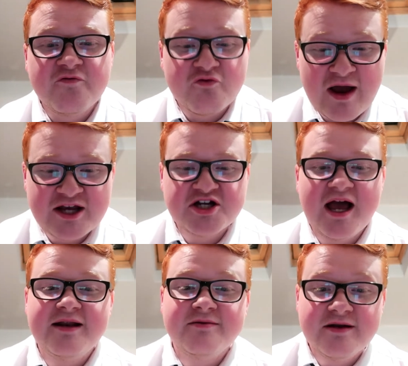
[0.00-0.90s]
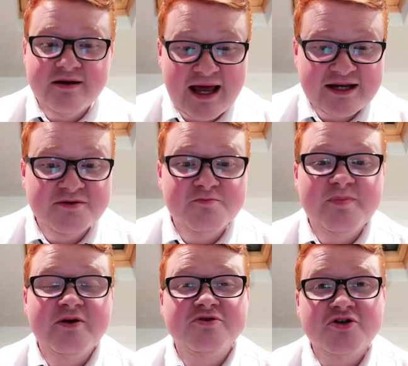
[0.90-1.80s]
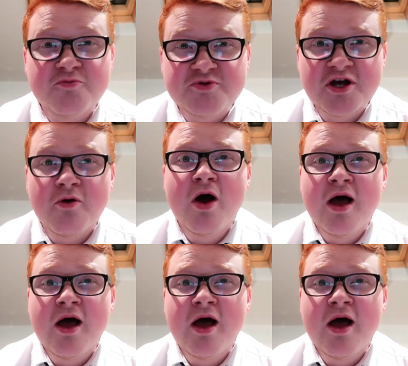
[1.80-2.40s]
fresh and nice and built up. So